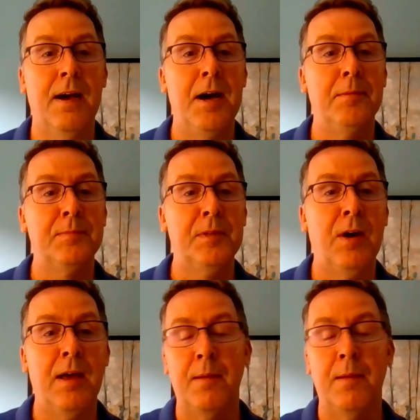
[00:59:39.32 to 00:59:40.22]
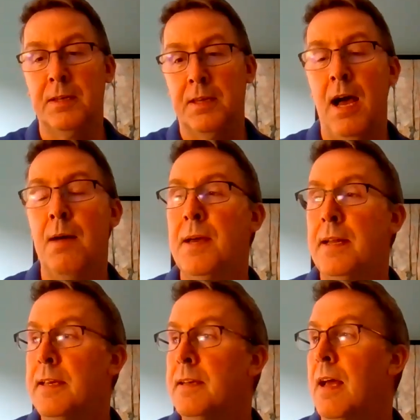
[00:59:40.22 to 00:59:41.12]
I've been
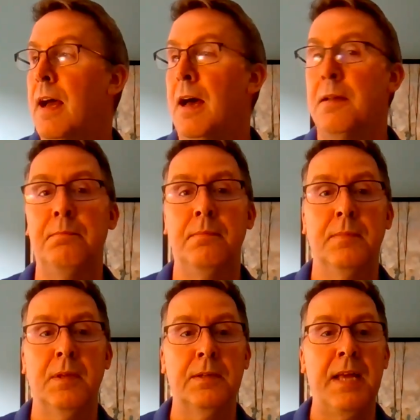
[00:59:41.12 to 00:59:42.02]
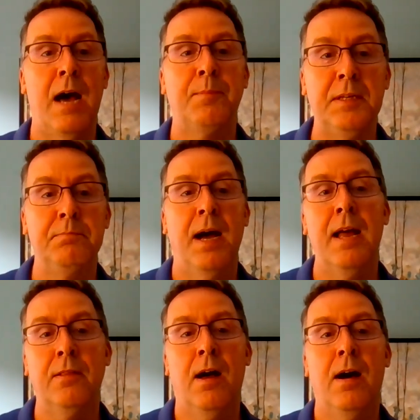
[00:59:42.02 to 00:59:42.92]
commenting on, adopting
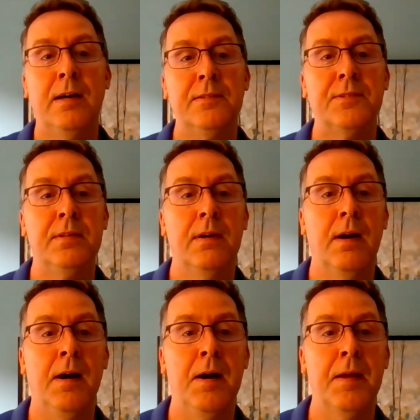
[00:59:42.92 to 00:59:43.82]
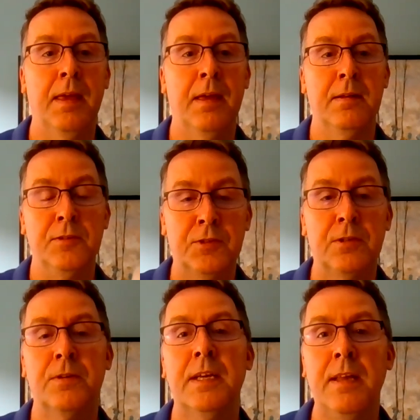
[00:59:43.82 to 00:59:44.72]
bylaws and
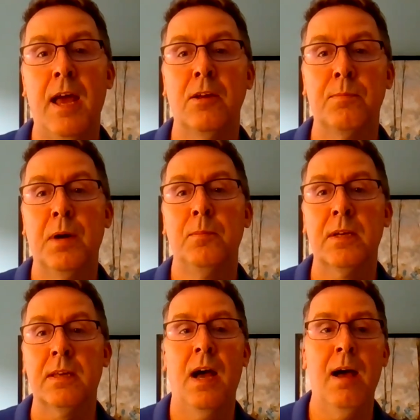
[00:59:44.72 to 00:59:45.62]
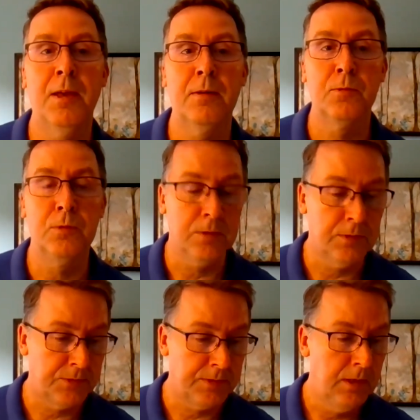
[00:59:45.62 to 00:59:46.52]
ensuring that your public comment
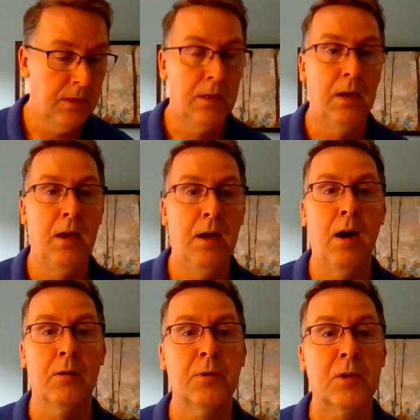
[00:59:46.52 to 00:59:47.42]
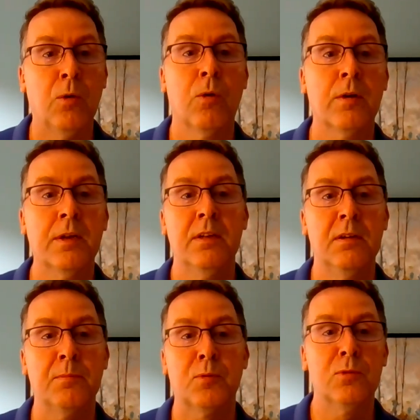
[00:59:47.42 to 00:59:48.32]
rules are recorded
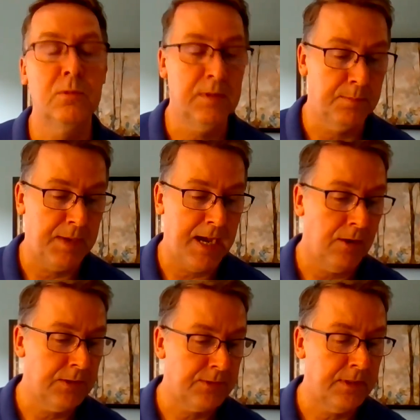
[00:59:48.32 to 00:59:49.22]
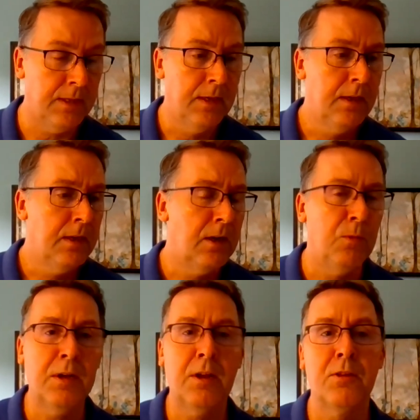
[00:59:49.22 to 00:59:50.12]
and approved in policy.
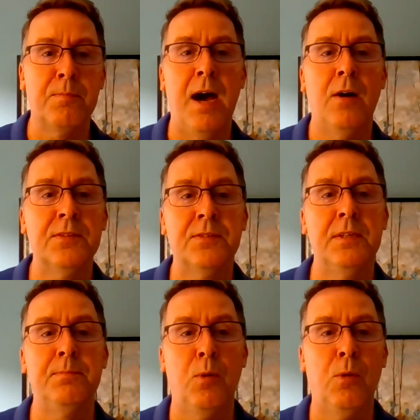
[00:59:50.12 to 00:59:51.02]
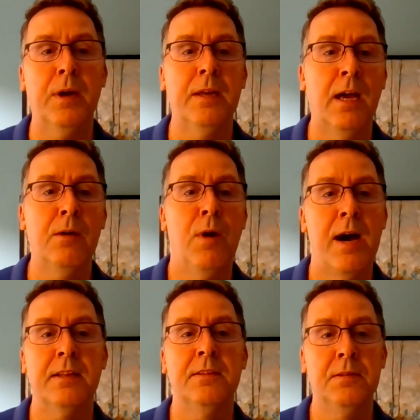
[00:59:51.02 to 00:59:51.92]
One other policy point I
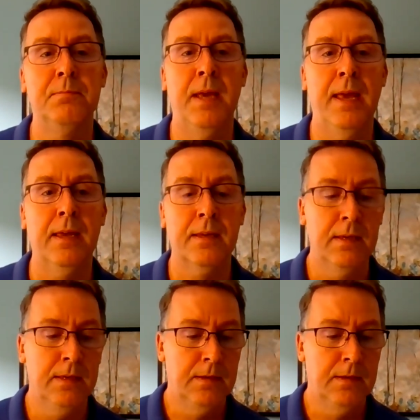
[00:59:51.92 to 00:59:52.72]
wanted to make